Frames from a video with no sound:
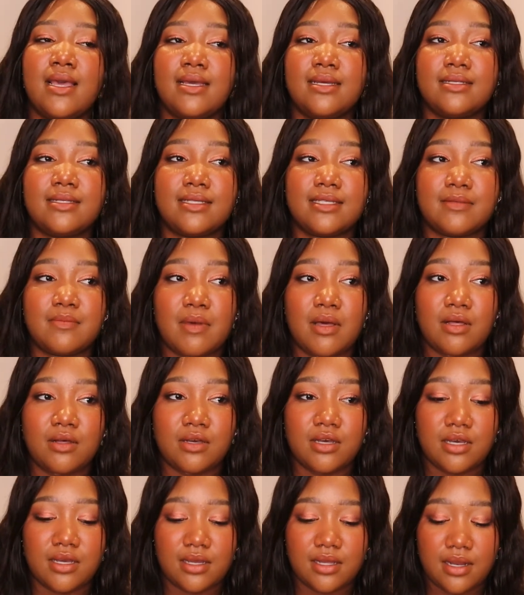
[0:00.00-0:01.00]
to to smell
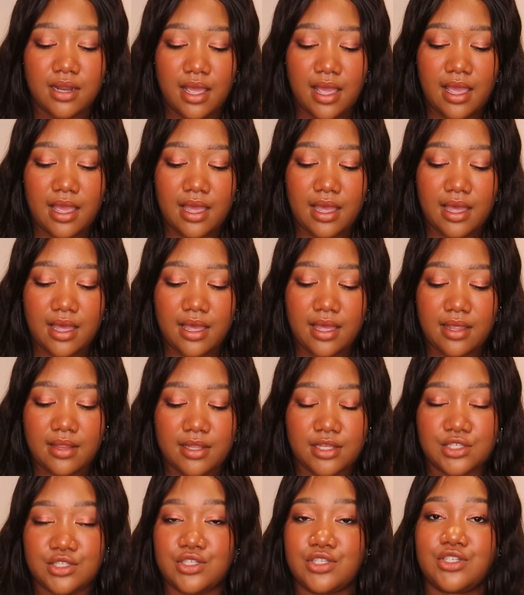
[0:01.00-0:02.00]
good, and
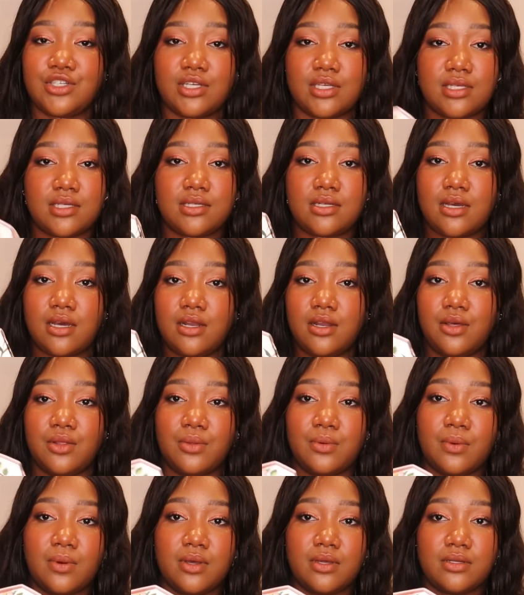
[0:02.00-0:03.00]
this is just another
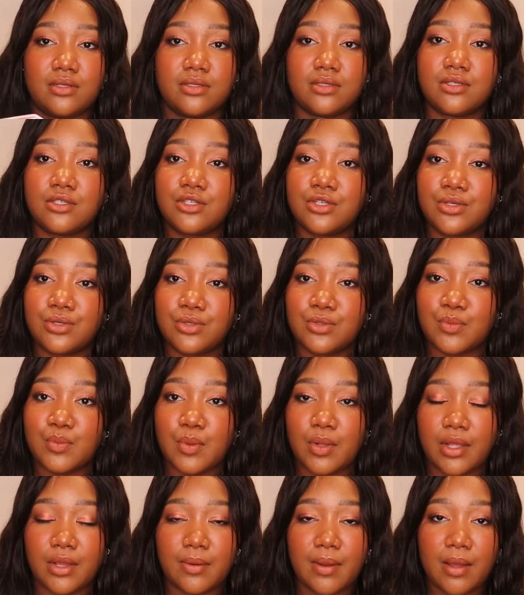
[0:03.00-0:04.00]
one to
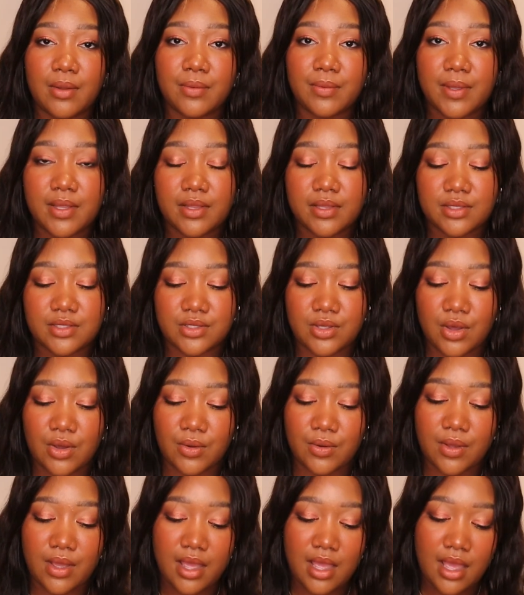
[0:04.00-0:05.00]
play around with.
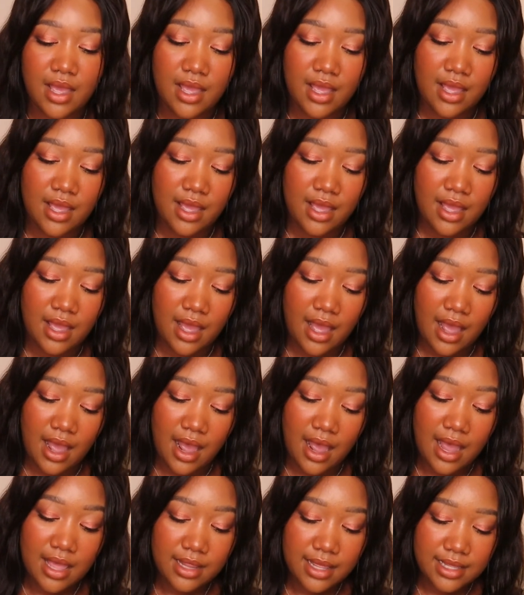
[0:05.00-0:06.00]
So
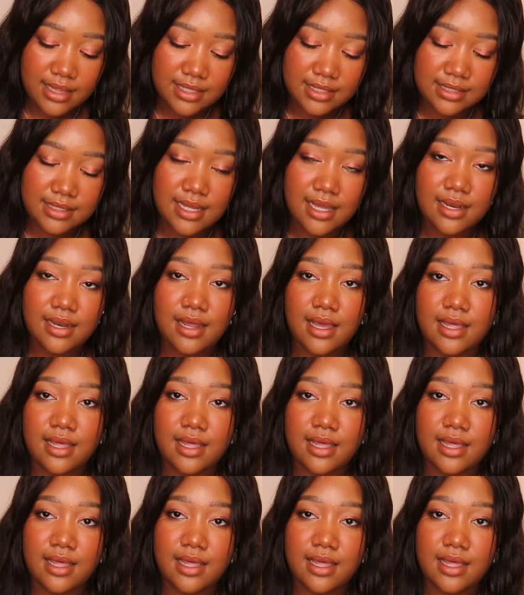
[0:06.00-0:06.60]
I like the scent.